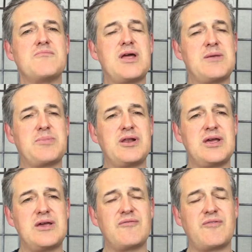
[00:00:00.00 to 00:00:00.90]
many
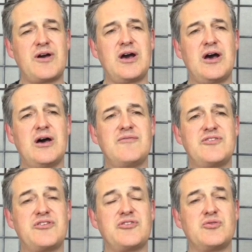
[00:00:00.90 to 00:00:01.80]
believe
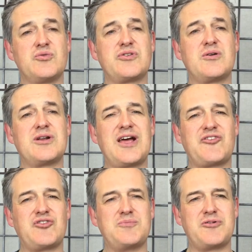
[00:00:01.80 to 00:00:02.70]
visited also
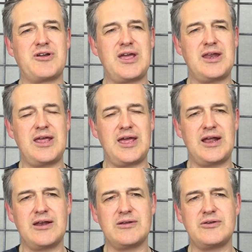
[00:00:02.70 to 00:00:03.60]
Glastonbury in
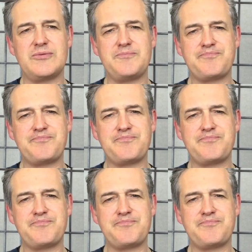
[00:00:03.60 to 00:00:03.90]
England.